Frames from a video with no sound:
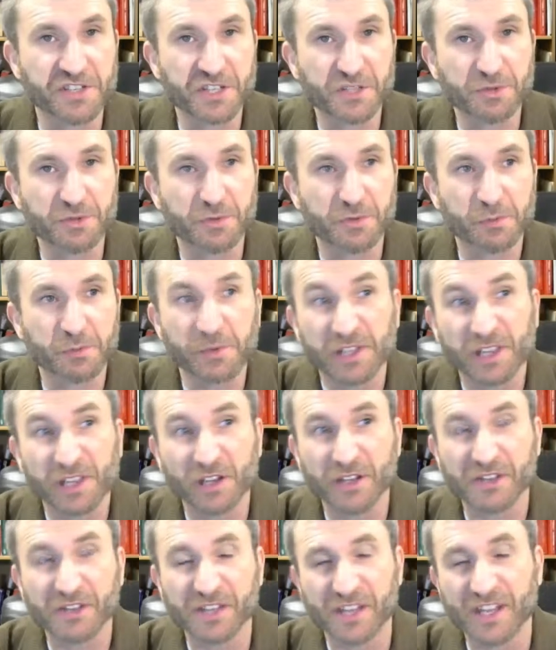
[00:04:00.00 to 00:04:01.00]
century we
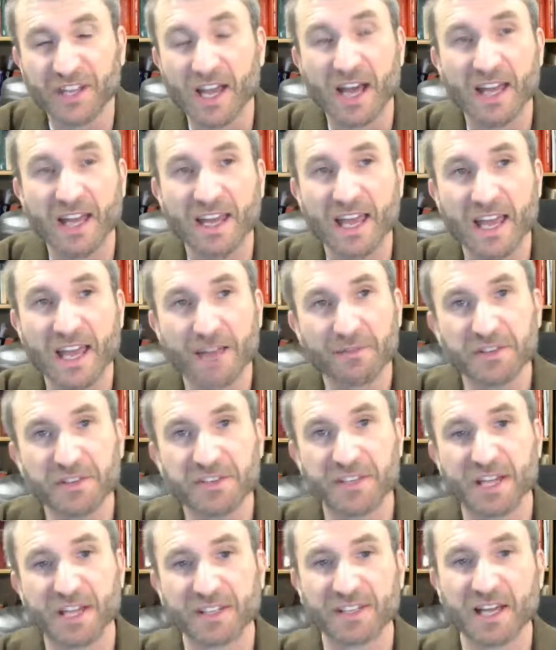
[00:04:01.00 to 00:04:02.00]
learned that not every
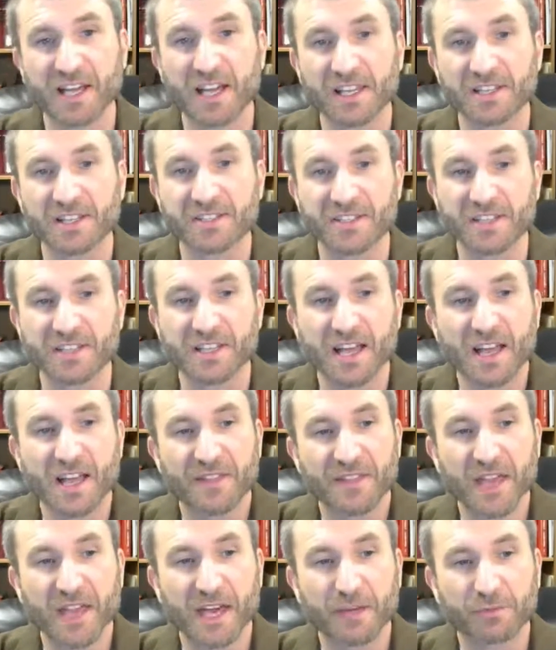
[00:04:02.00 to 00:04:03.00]
technology
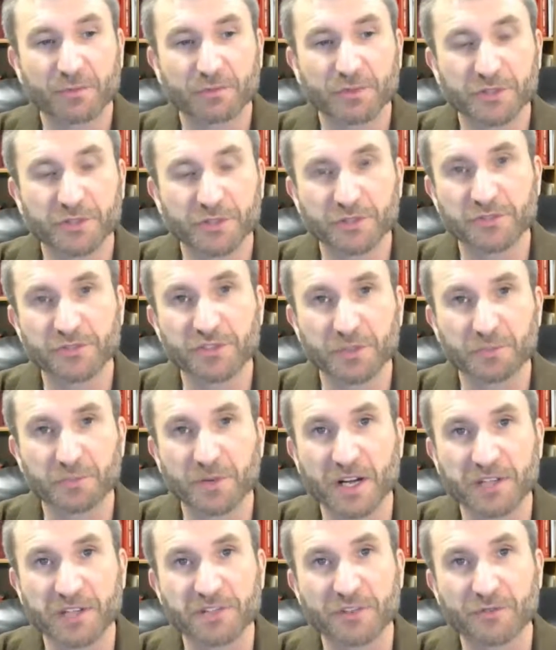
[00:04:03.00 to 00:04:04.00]
that reduced the
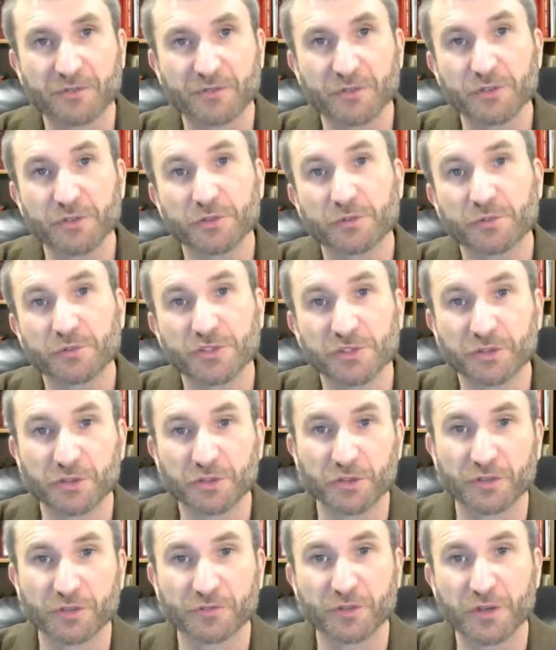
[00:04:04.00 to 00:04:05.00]
price of food was
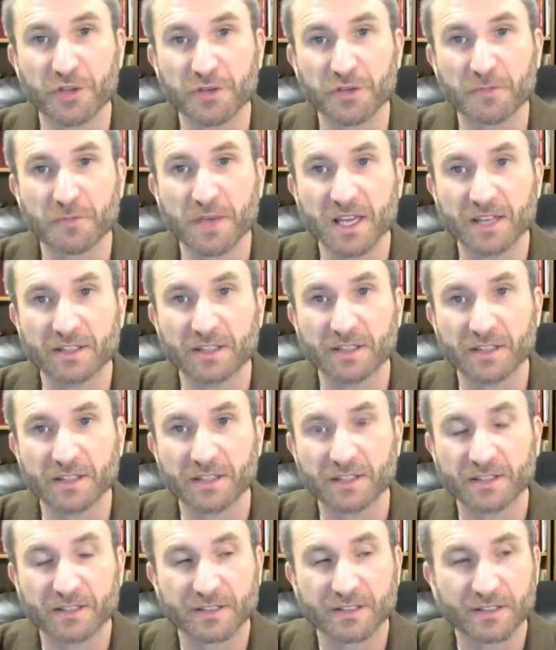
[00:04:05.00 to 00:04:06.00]
good for humanity.